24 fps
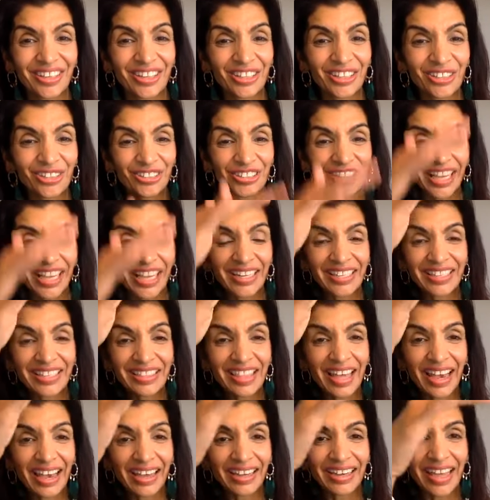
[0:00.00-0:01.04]
you're getting
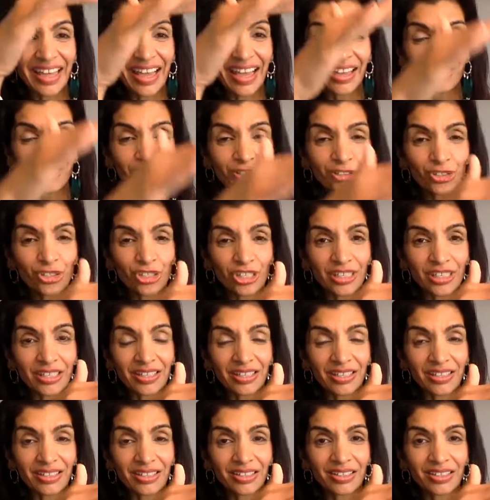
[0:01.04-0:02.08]
that energy
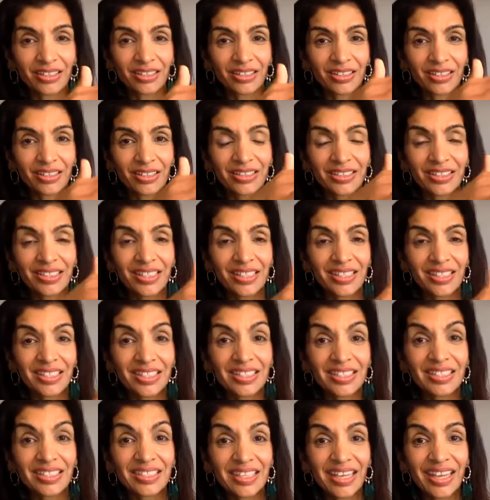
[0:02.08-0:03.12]
to
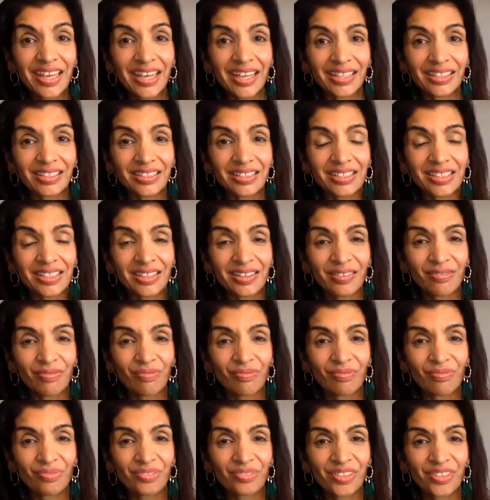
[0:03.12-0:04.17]
sit
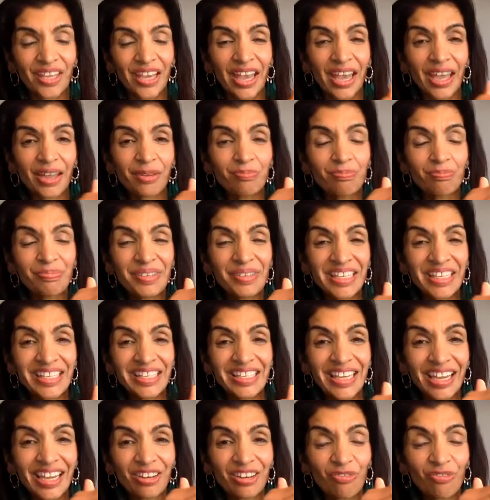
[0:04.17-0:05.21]
and
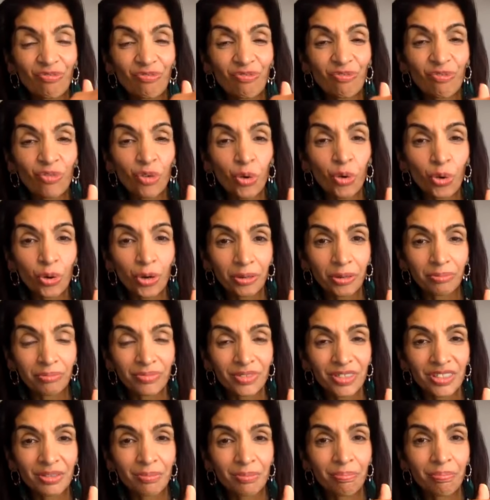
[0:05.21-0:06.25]
be
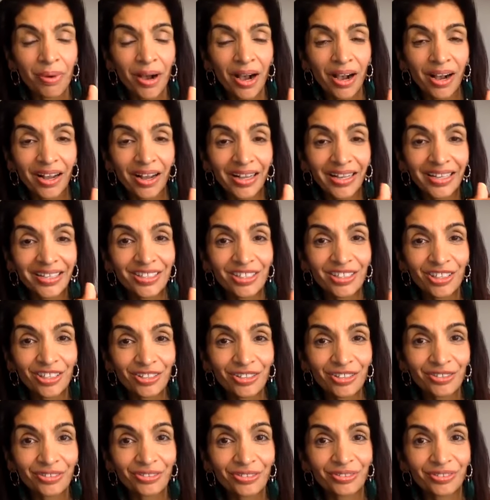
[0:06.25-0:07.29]
informed by
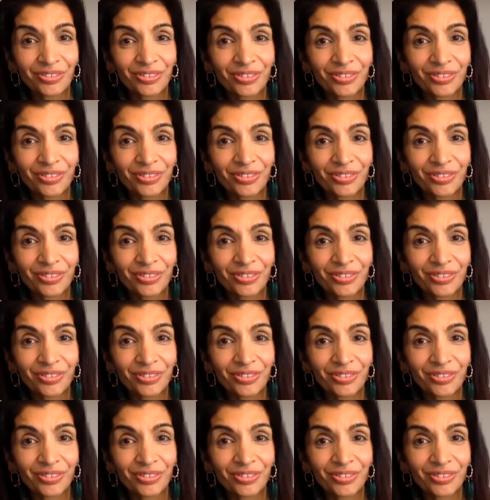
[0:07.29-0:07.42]
you.